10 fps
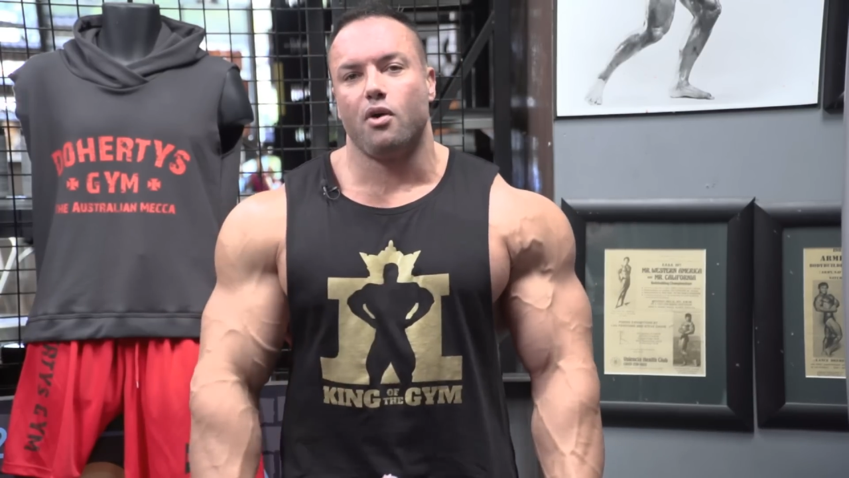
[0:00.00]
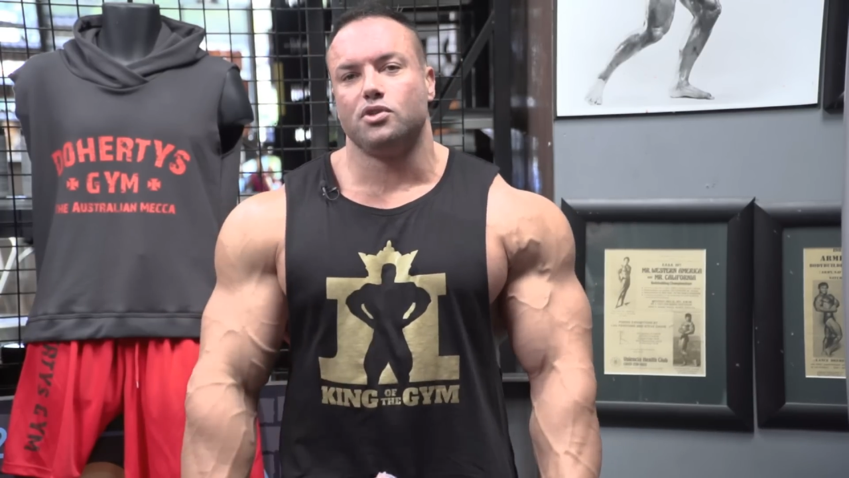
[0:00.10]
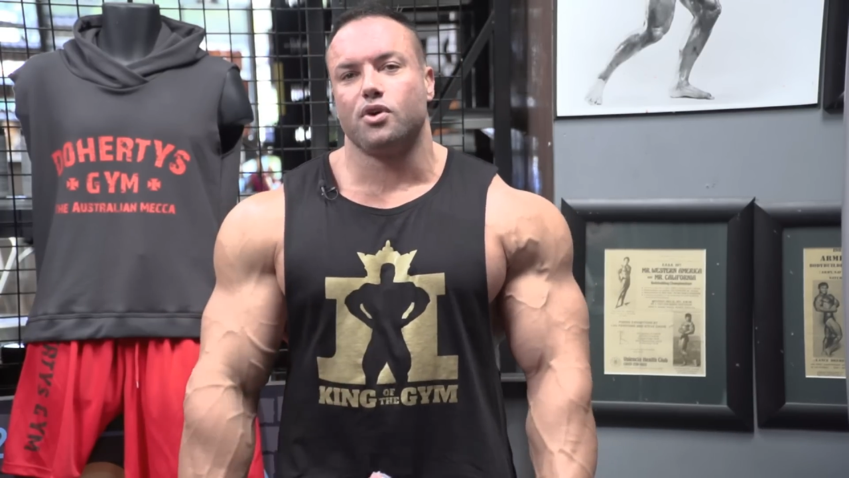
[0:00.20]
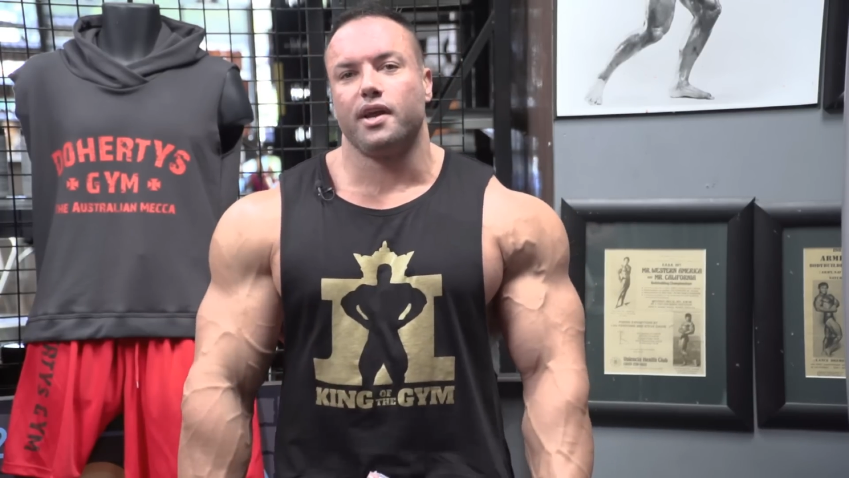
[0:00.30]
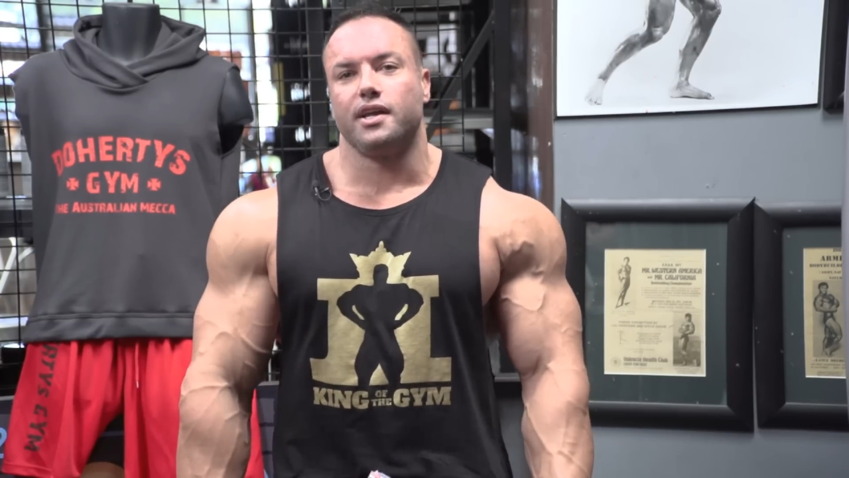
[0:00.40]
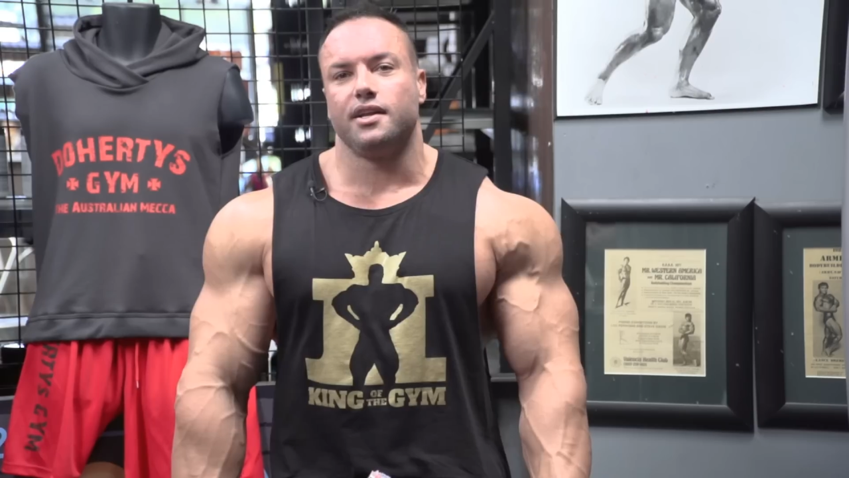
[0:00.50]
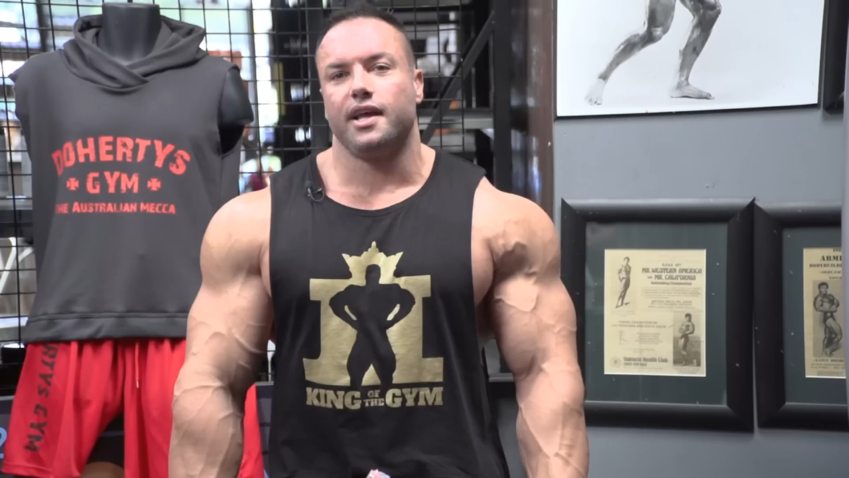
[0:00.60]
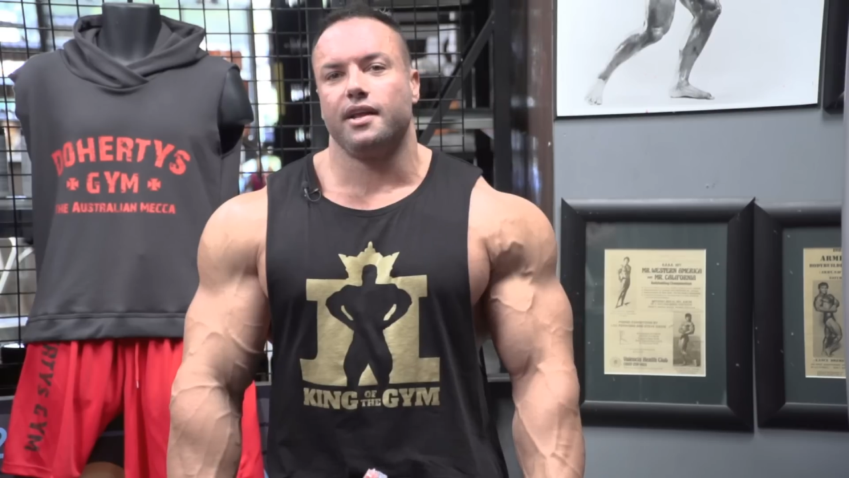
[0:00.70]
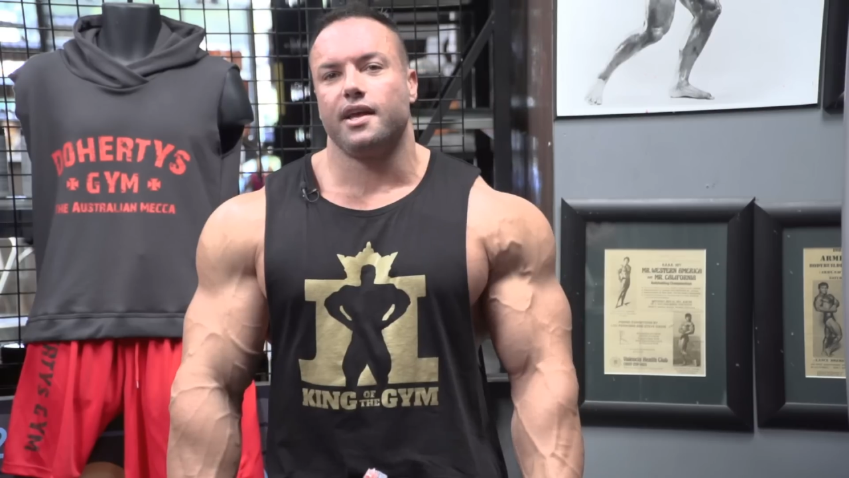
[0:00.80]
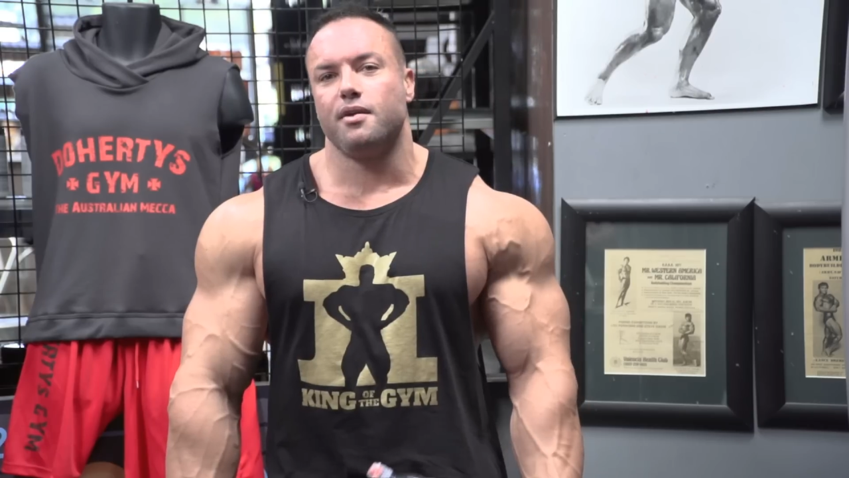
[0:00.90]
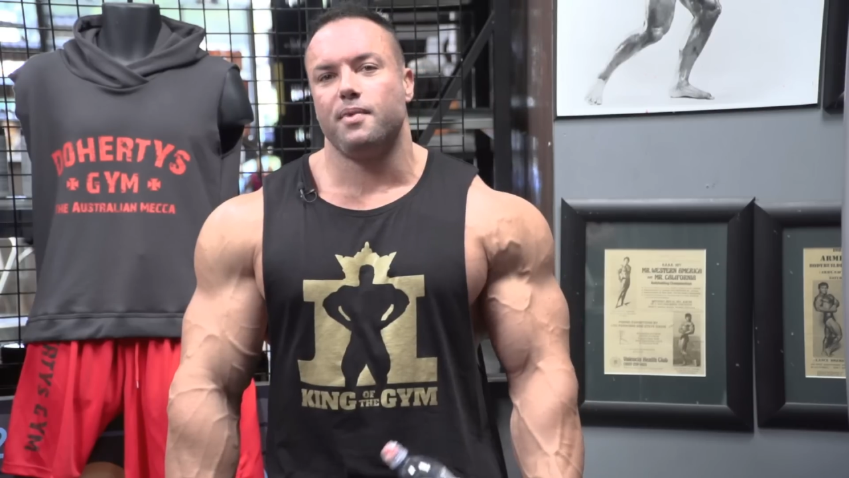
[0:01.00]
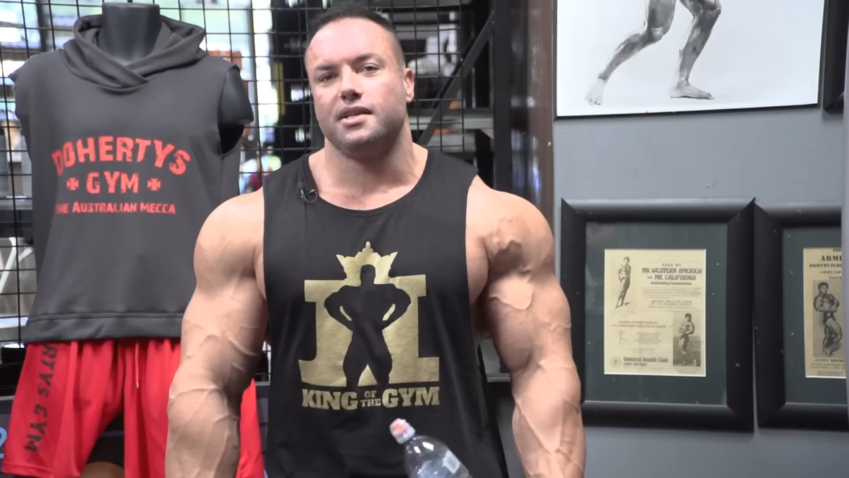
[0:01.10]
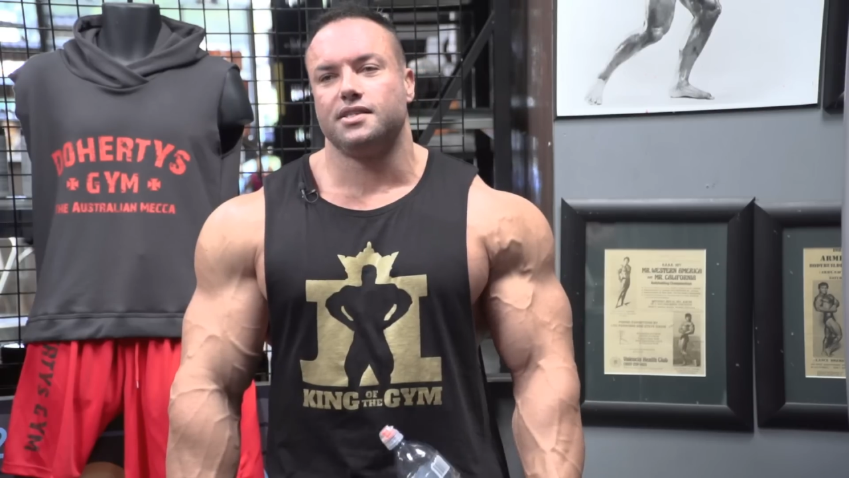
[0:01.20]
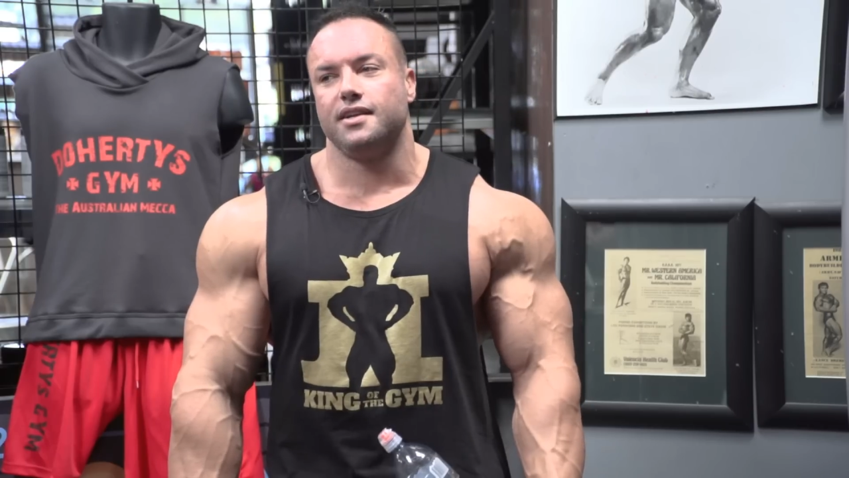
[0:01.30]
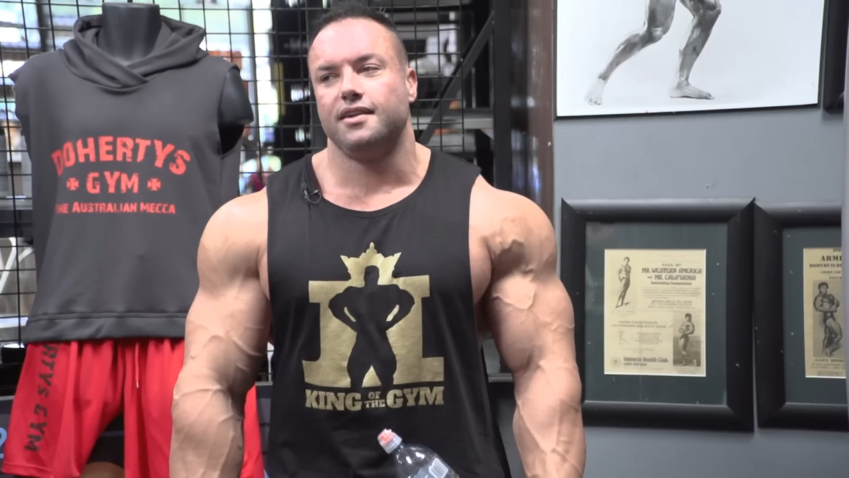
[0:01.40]
We'll try and get them
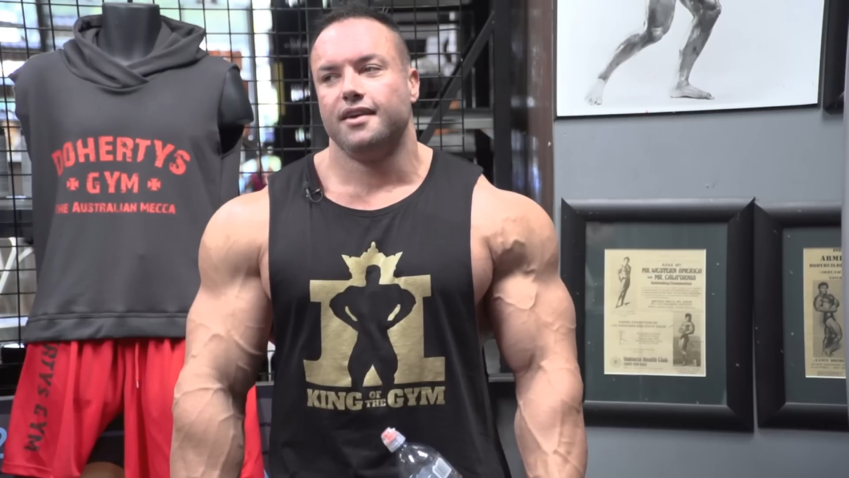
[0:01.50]
answered.